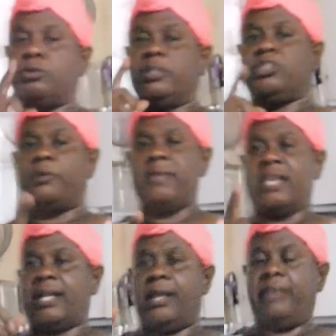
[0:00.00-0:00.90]
to the
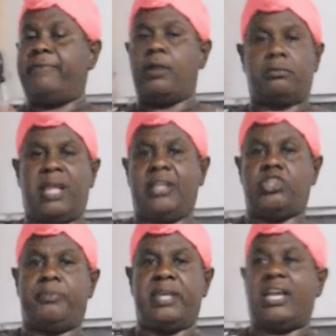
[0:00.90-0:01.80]
Jamaica, if you're not the
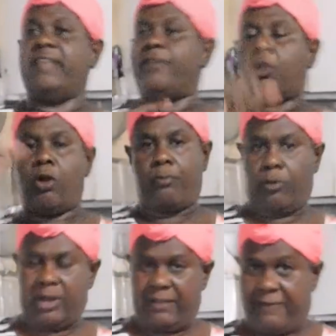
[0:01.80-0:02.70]
Jamaica, if you come
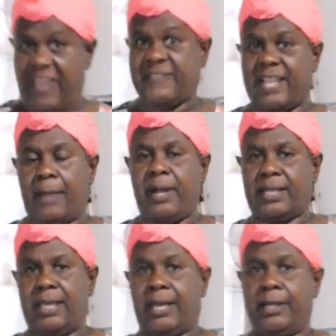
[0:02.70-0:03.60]
round the five star
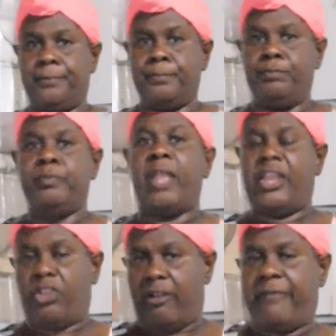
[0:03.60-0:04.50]
backyard
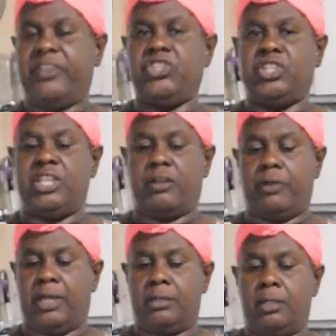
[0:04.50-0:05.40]
and you're a
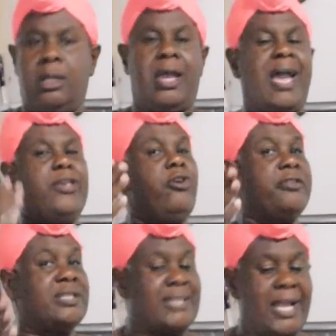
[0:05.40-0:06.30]
vegetarian, and you
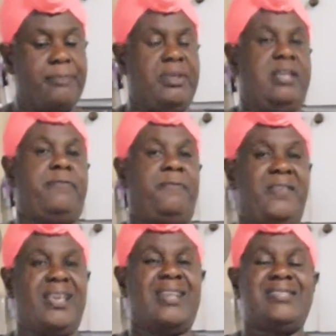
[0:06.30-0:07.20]
have to tell me if
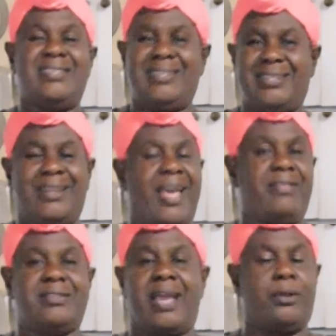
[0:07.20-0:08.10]
vegans eat it like
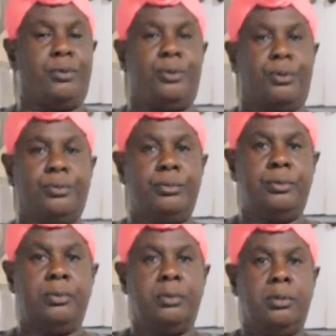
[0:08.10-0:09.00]
this, I don't know.
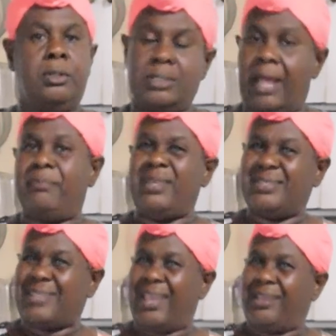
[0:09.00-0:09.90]
That
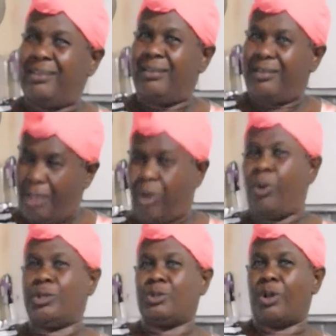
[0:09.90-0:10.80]
means say, uh, eh, you're
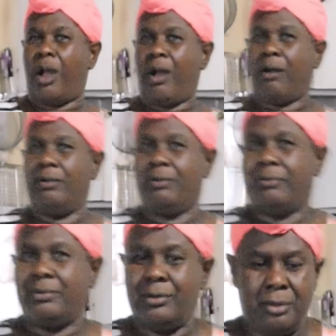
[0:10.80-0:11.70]
good to go.
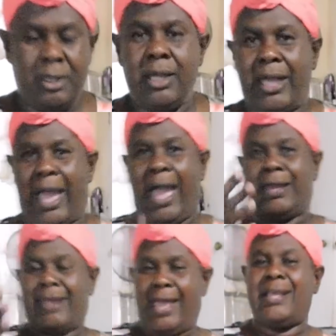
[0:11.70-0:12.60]

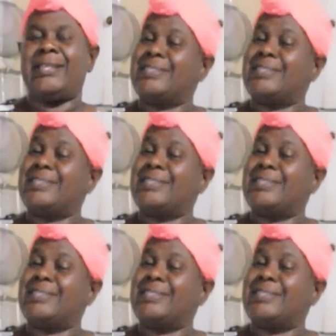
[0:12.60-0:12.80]
And it,